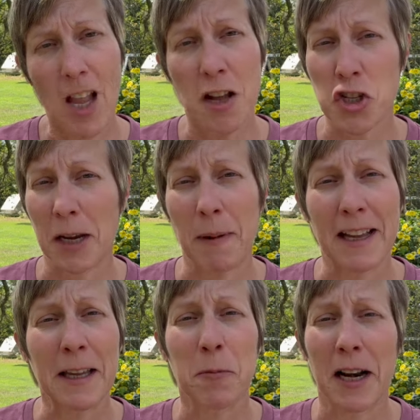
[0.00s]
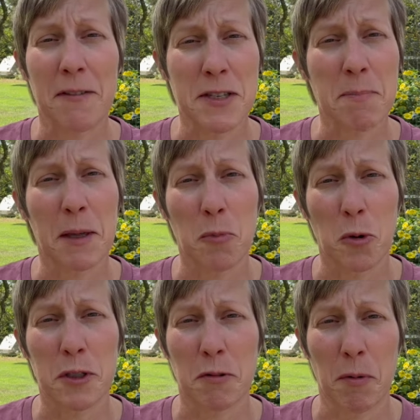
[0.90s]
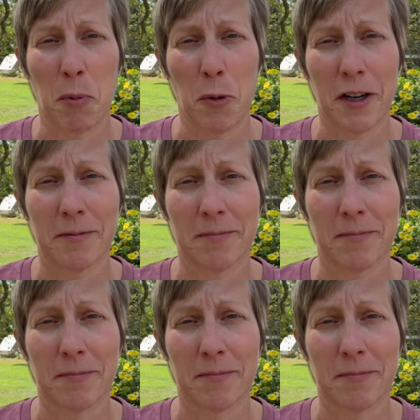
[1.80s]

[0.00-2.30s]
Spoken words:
I'll check back in when I have something more to report.